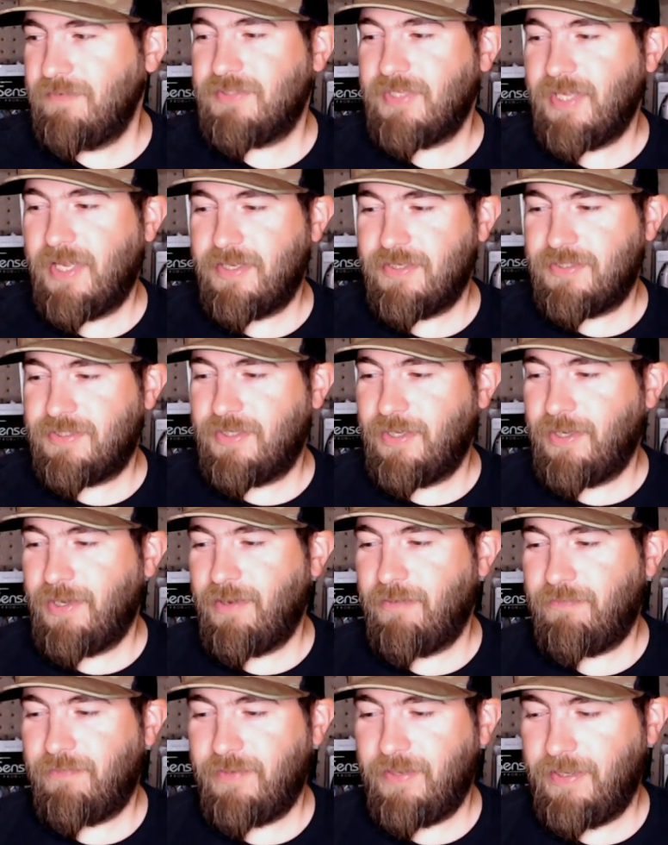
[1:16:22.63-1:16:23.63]
that
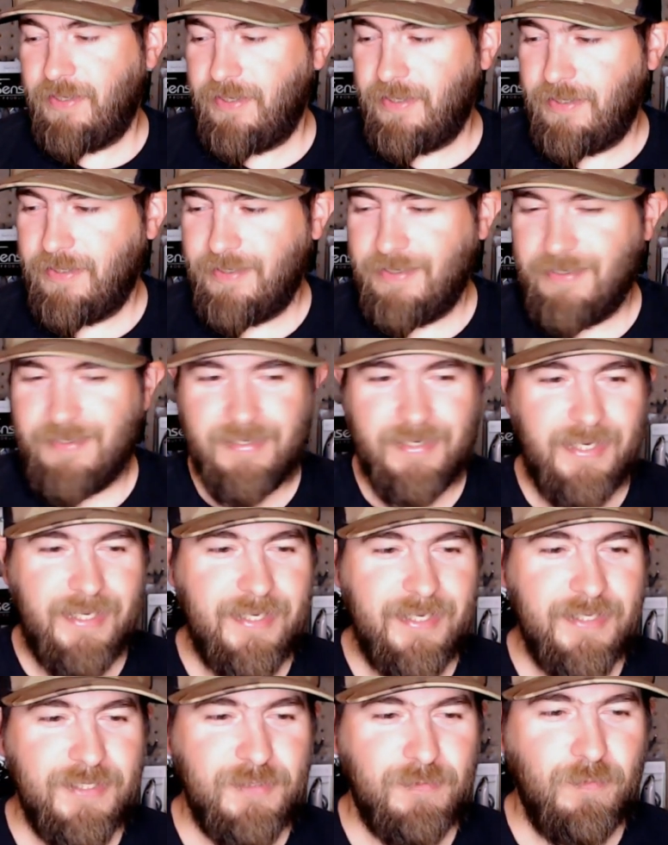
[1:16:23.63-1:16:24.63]
stuff, and
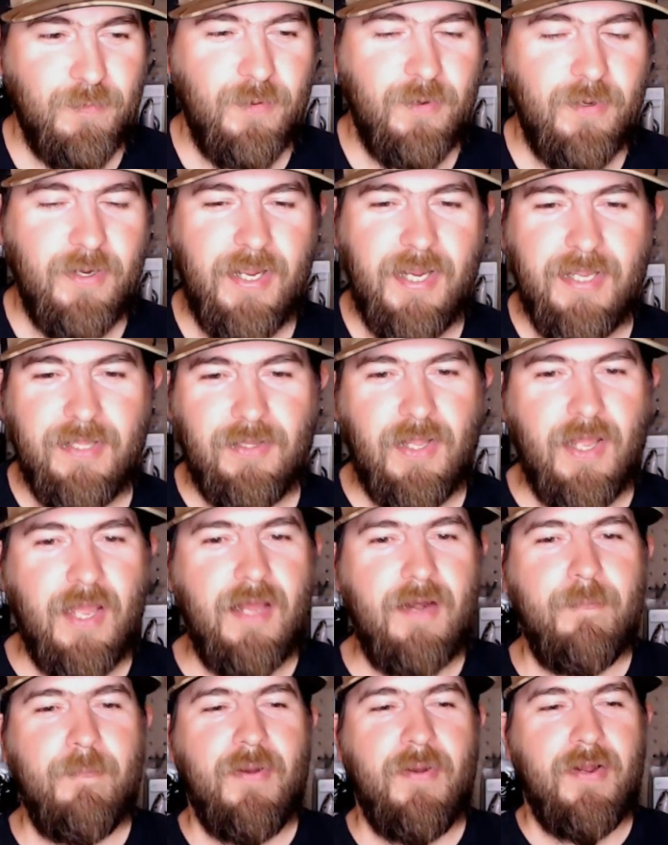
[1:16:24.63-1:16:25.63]
he has won a lot
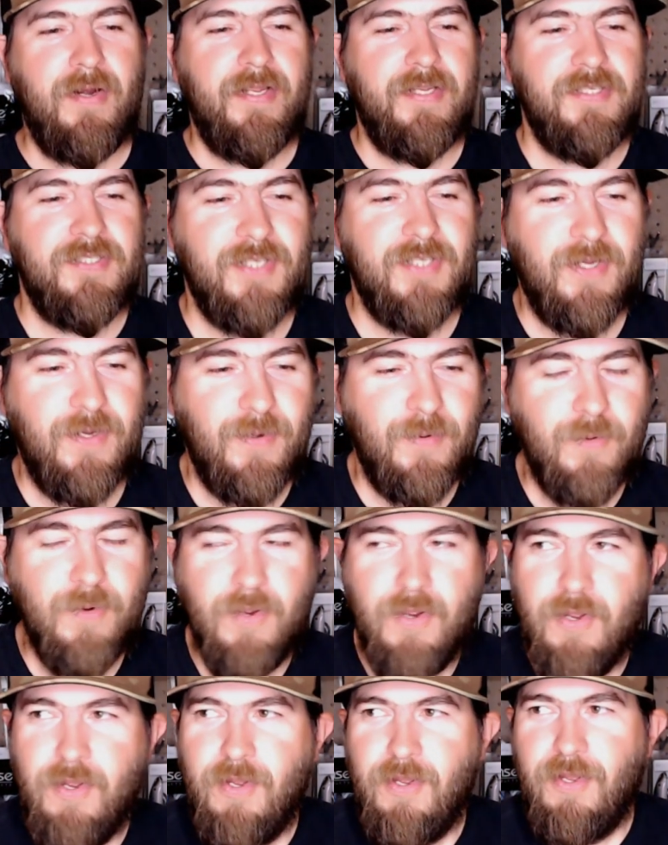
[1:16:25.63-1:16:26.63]
of money, so
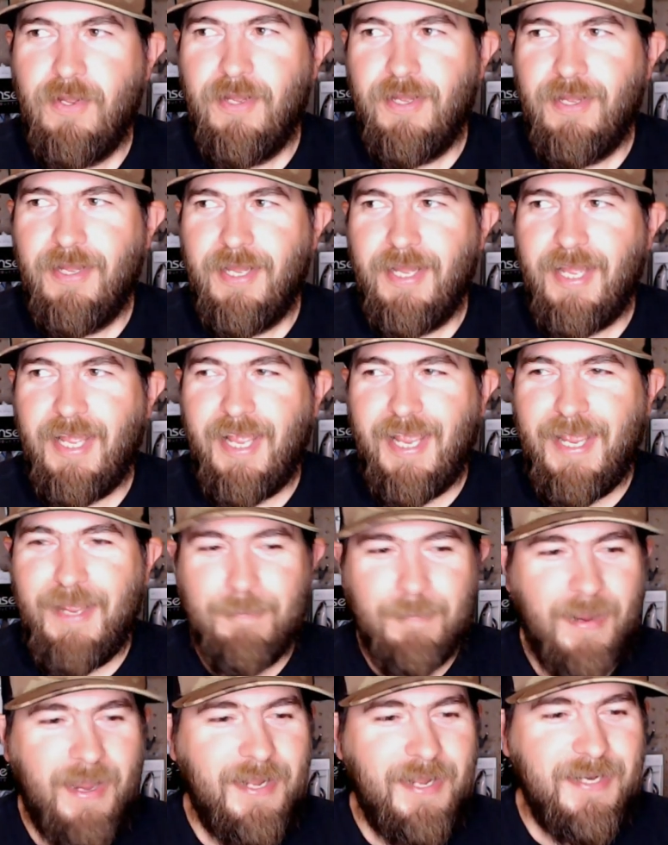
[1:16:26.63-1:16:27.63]

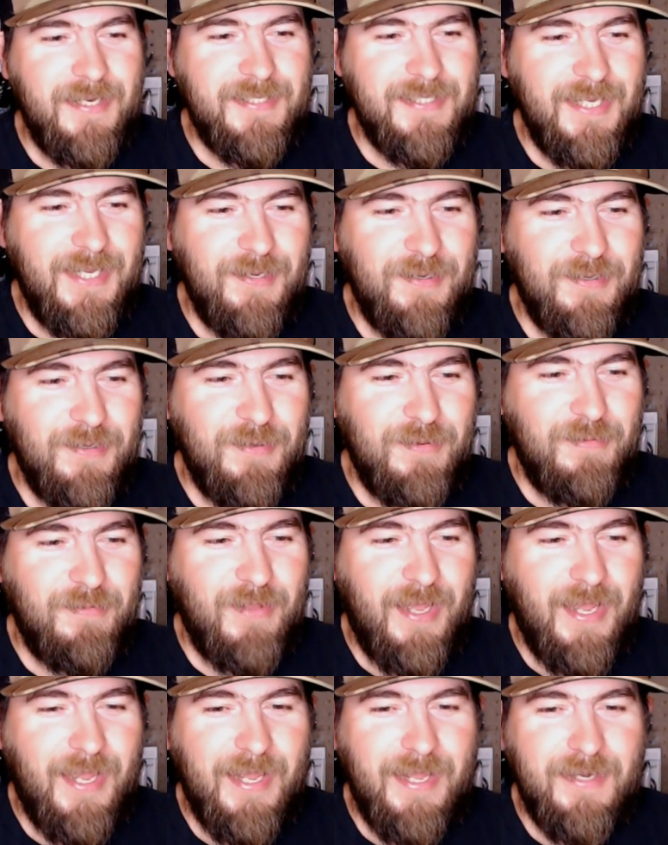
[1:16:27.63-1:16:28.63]
am I to tell you
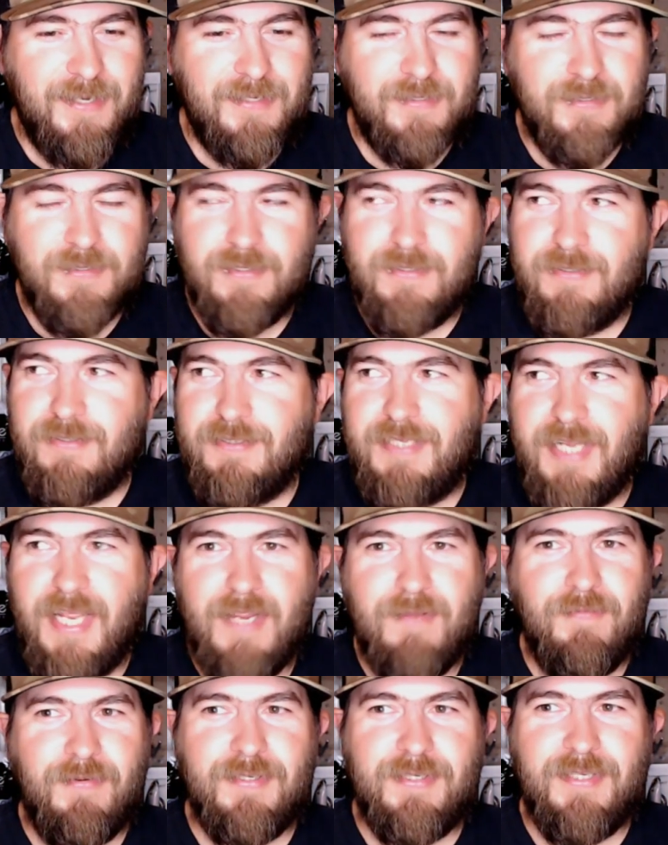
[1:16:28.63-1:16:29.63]
that
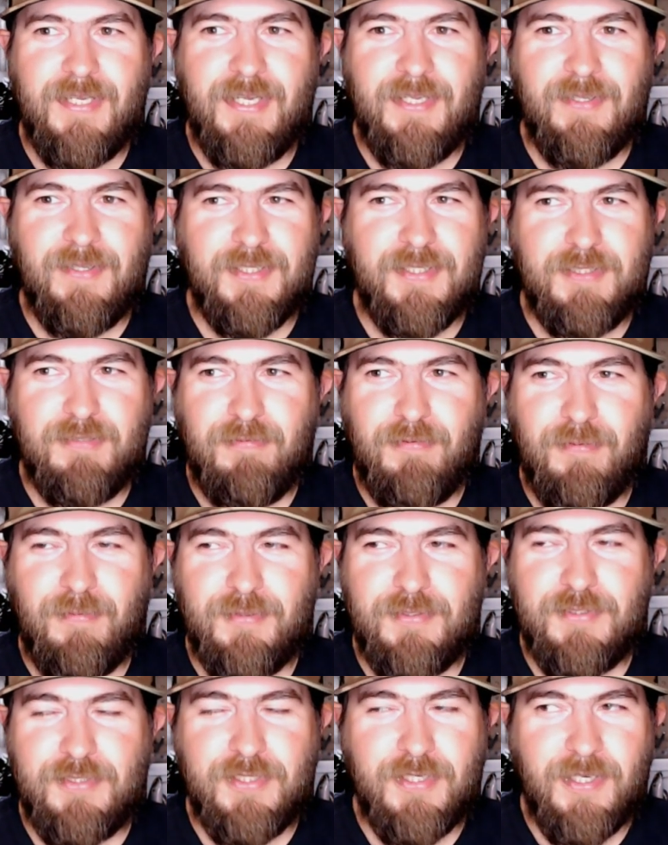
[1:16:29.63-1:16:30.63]
David Dudley's full
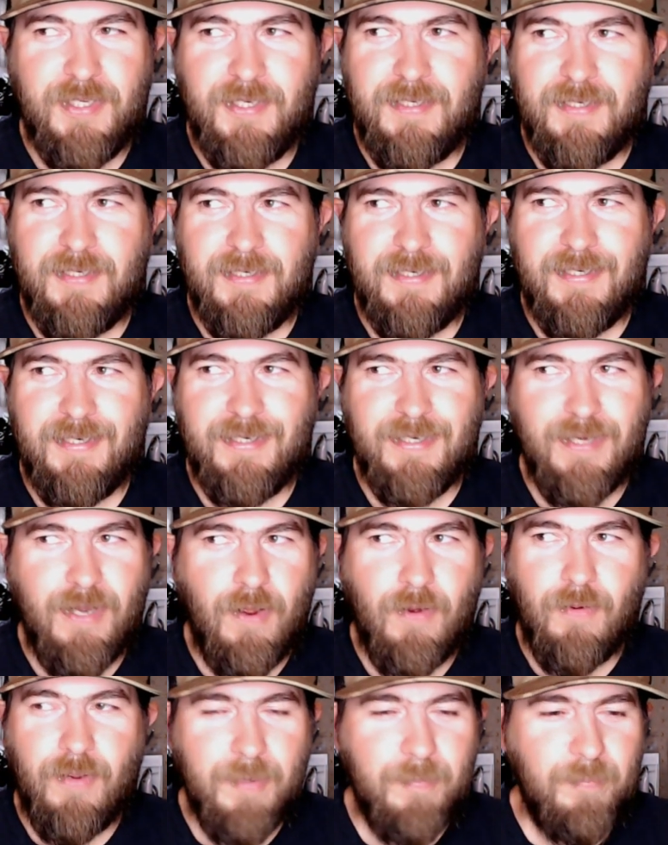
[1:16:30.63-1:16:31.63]
of shit?
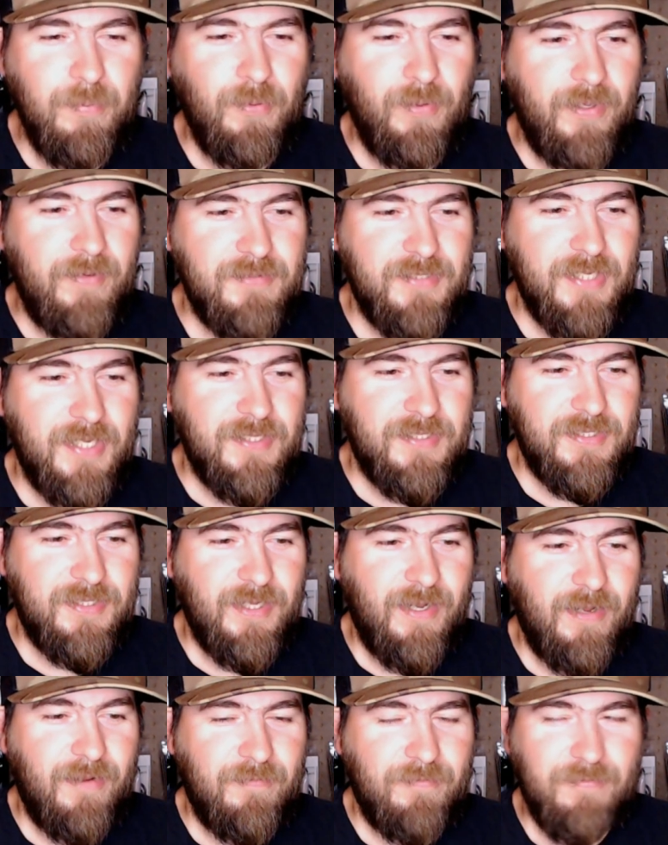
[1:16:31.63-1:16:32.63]
No, he believes that
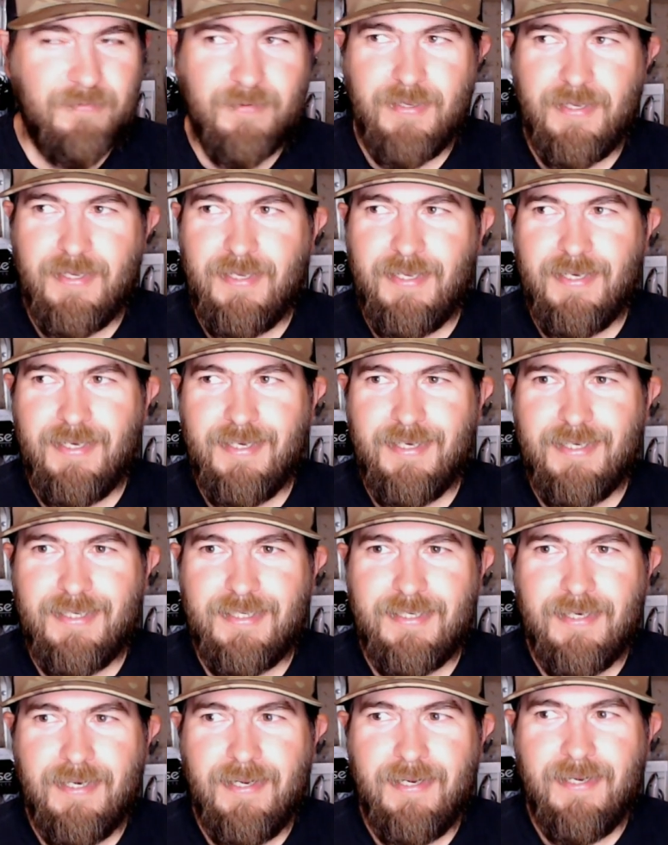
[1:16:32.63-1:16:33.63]
stuff, and
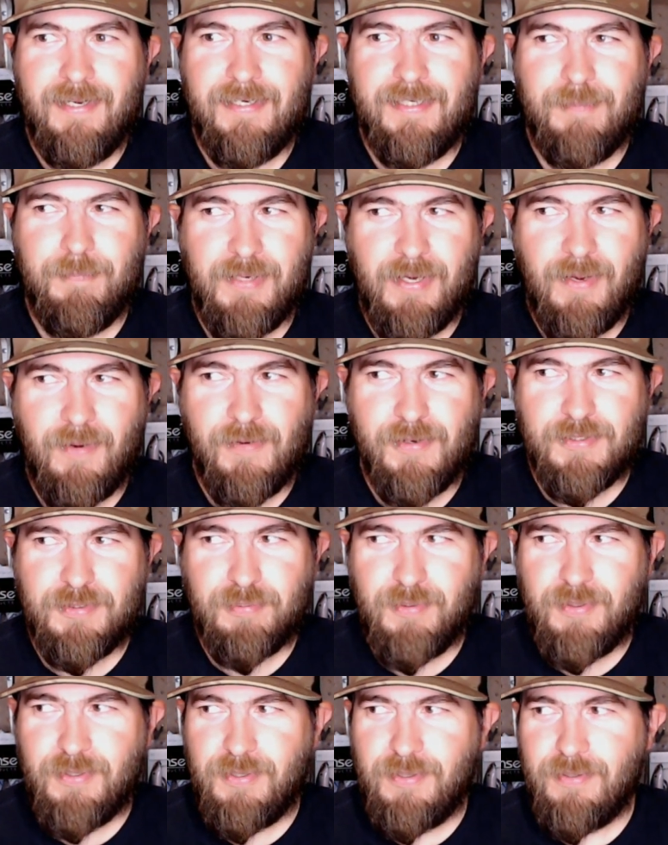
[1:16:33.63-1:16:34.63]
to be honest
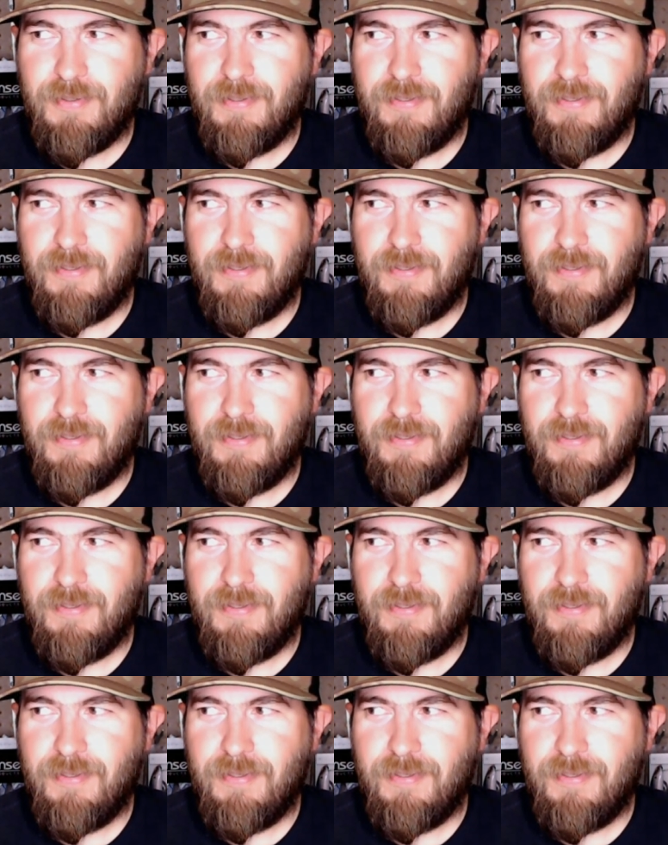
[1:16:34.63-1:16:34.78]
with you,